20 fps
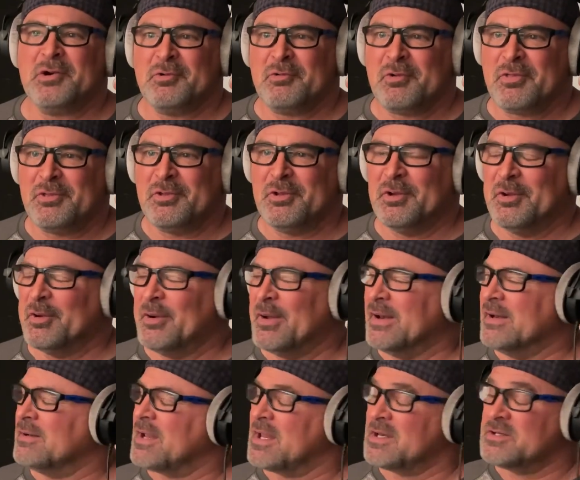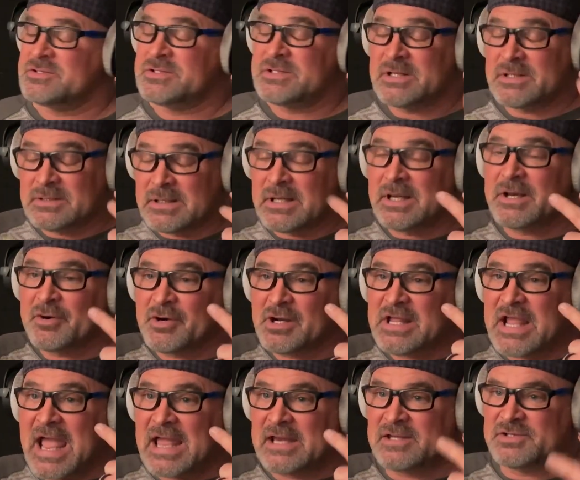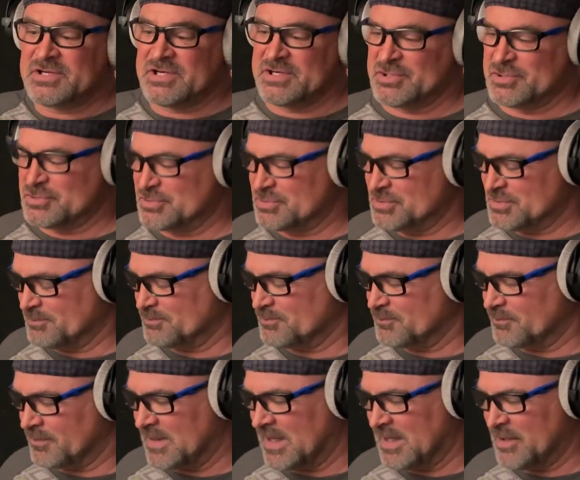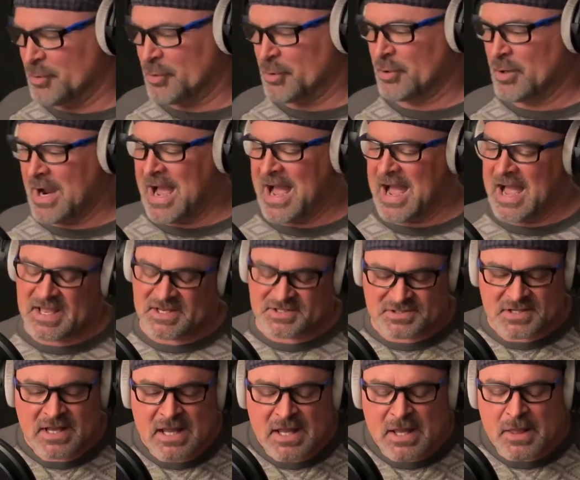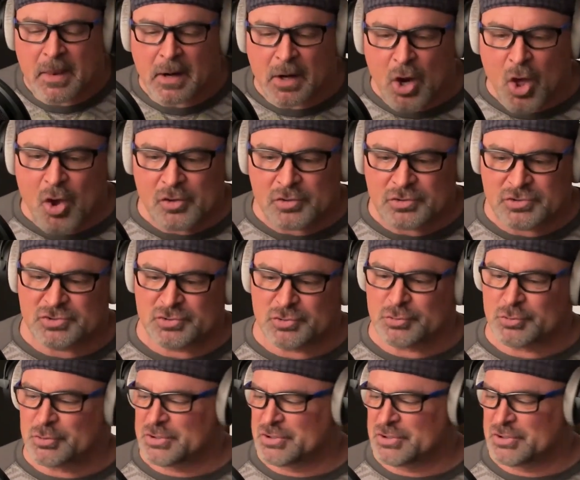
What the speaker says: with you? And she literally had tears in her eyes. Long story